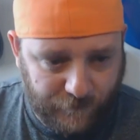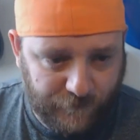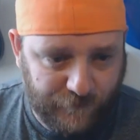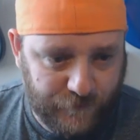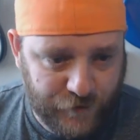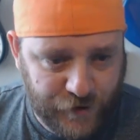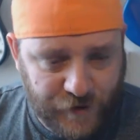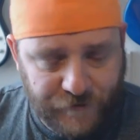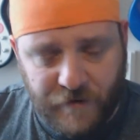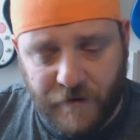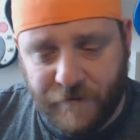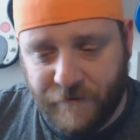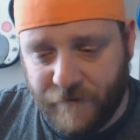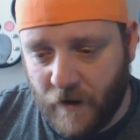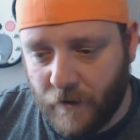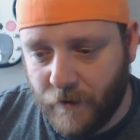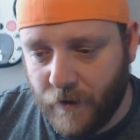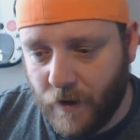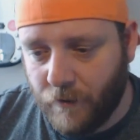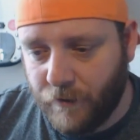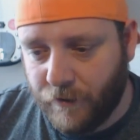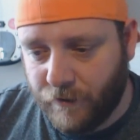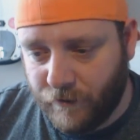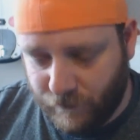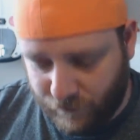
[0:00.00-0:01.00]
Shifty found
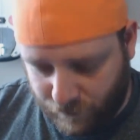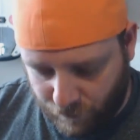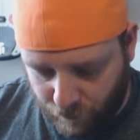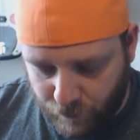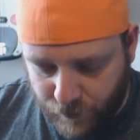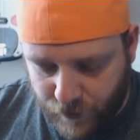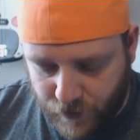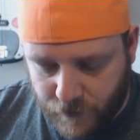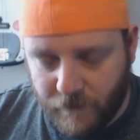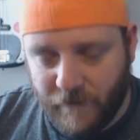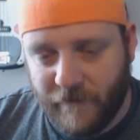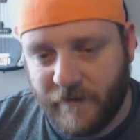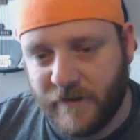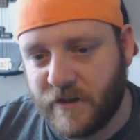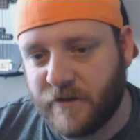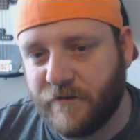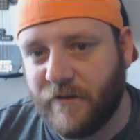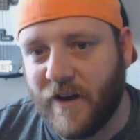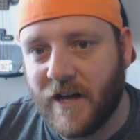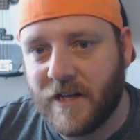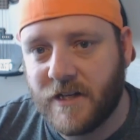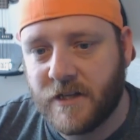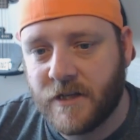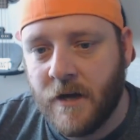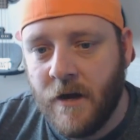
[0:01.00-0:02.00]
out through some of his
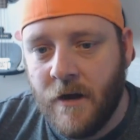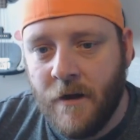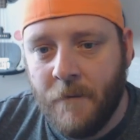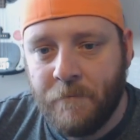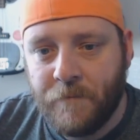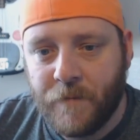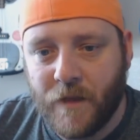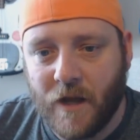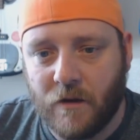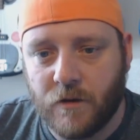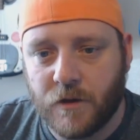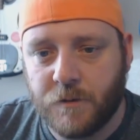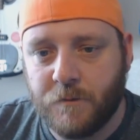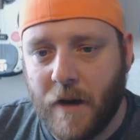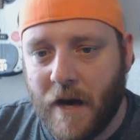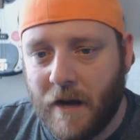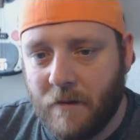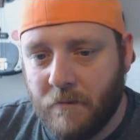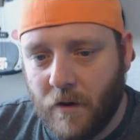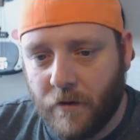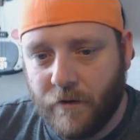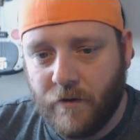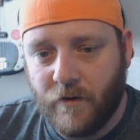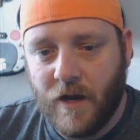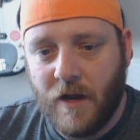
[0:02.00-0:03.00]
fans that I was
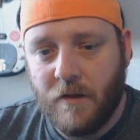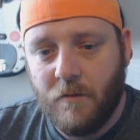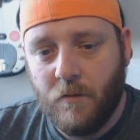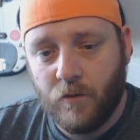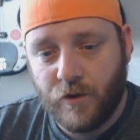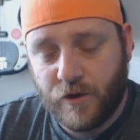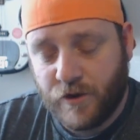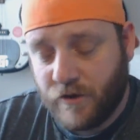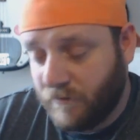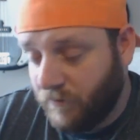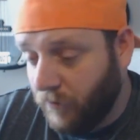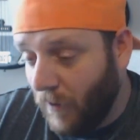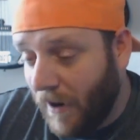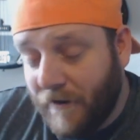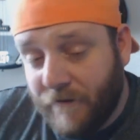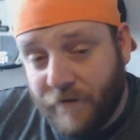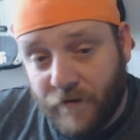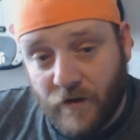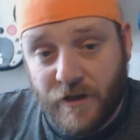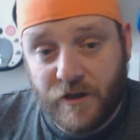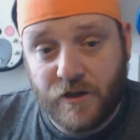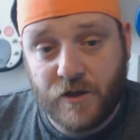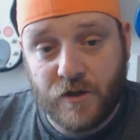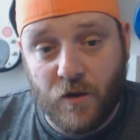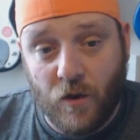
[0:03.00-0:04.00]
bad-mouthing him, which is
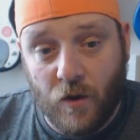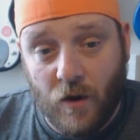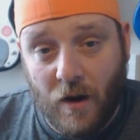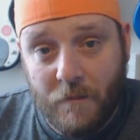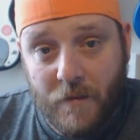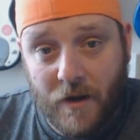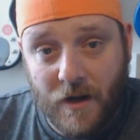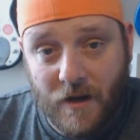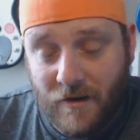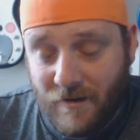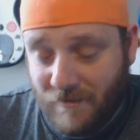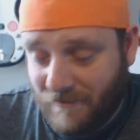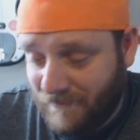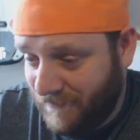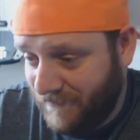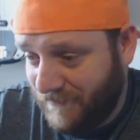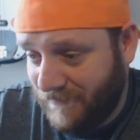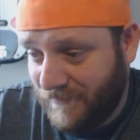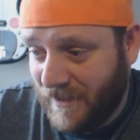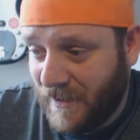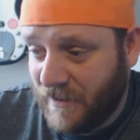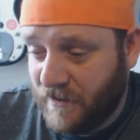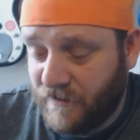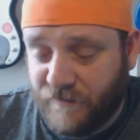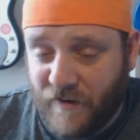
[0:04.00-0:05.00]
rightfully so. I mean,
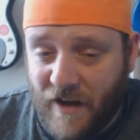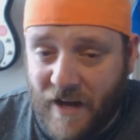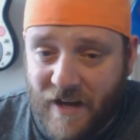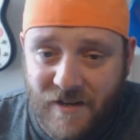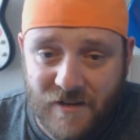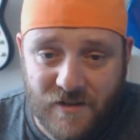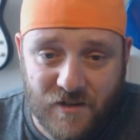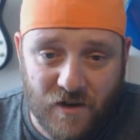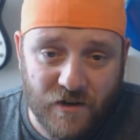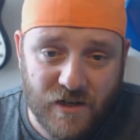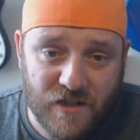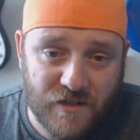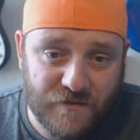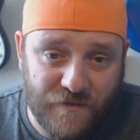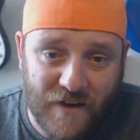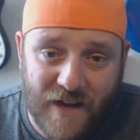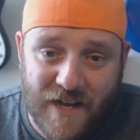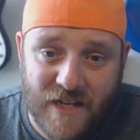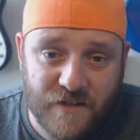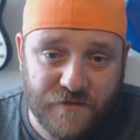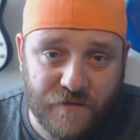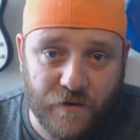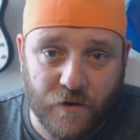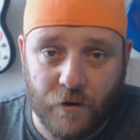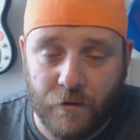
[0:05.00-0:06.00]
his fans are his
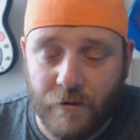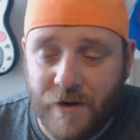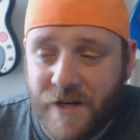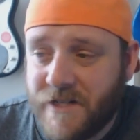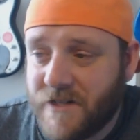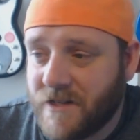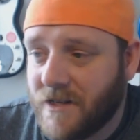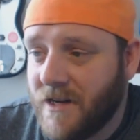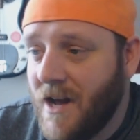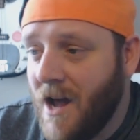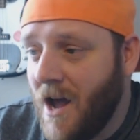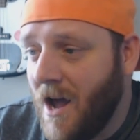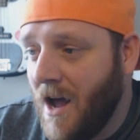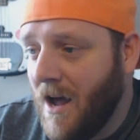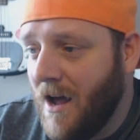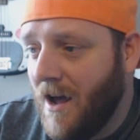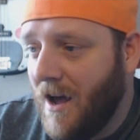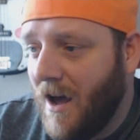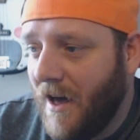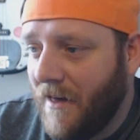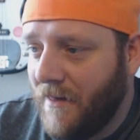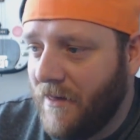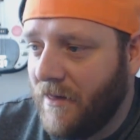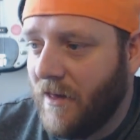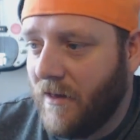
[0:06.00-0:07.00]
fans for a reason.
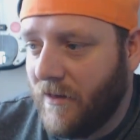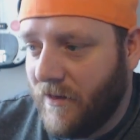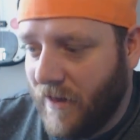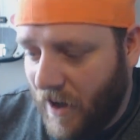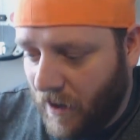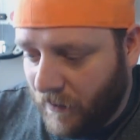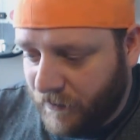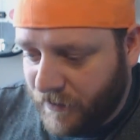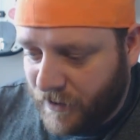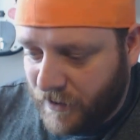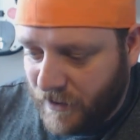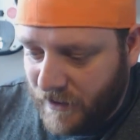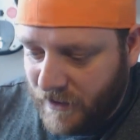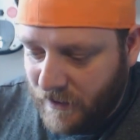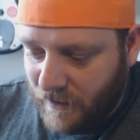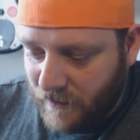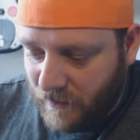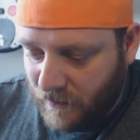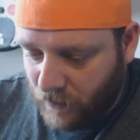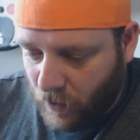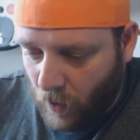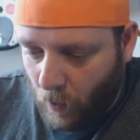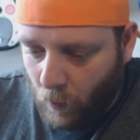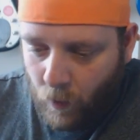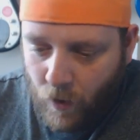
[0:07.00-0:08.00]
And they obviously
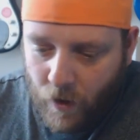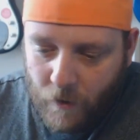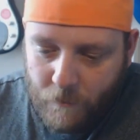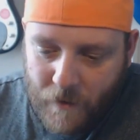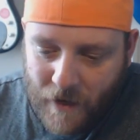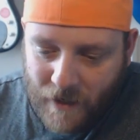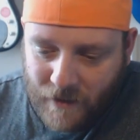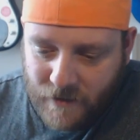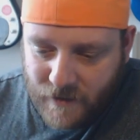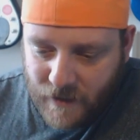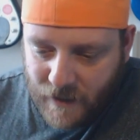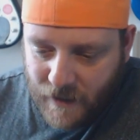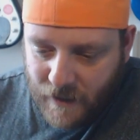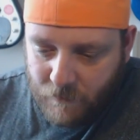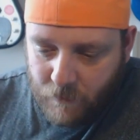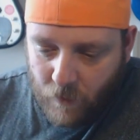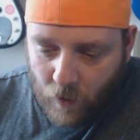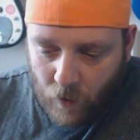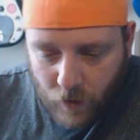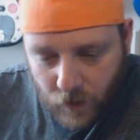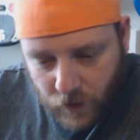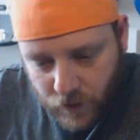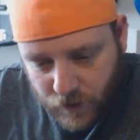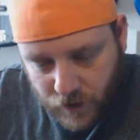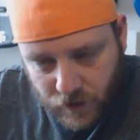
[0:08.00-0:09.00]
got word back to him,
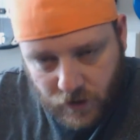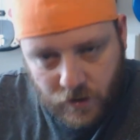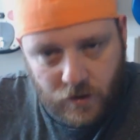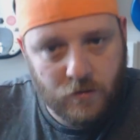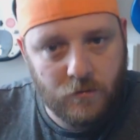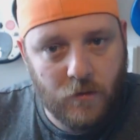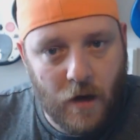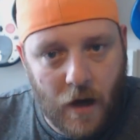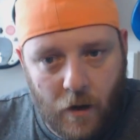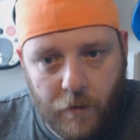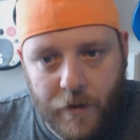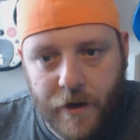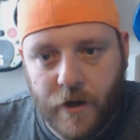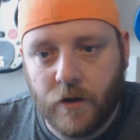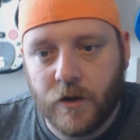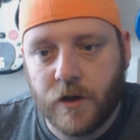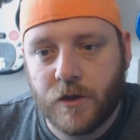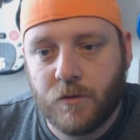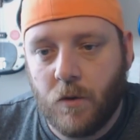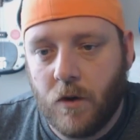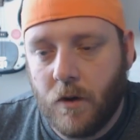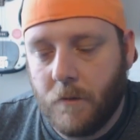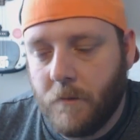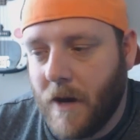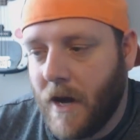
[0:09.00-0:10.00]
or somehow he got
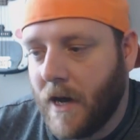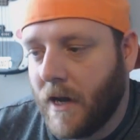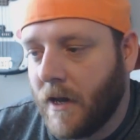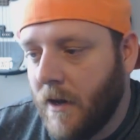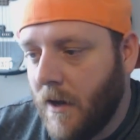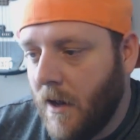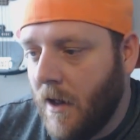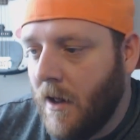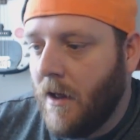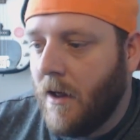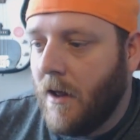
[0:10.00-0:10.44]
his word back.